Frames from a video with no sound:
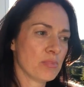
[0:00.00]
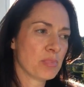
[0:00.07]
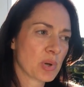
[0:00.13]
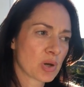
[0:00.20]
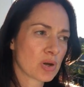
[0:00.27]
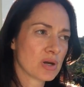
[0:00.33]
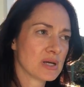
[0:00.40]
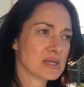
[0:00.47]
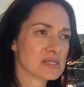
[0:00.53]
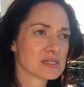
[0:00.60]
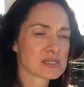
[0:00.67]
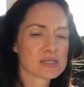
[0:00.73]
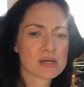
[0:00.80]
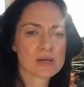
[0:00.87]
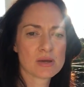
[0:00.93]

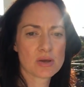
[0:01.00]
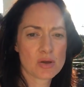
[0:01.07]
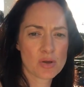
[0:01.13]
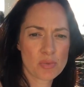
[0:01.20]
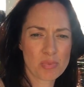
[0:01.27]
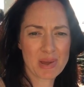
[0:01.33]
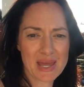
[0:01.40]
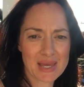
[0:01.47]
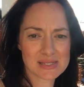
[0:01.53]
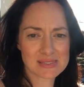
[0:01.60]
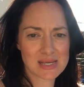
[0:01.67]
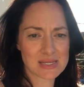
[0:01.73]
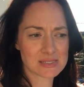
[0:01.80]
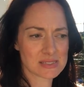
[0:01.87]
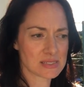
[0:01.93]
Because being a
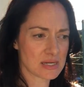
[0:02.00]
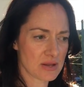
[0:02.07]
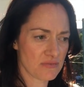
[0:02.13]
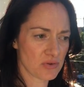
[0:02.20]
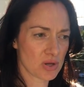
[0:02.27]
sensitive,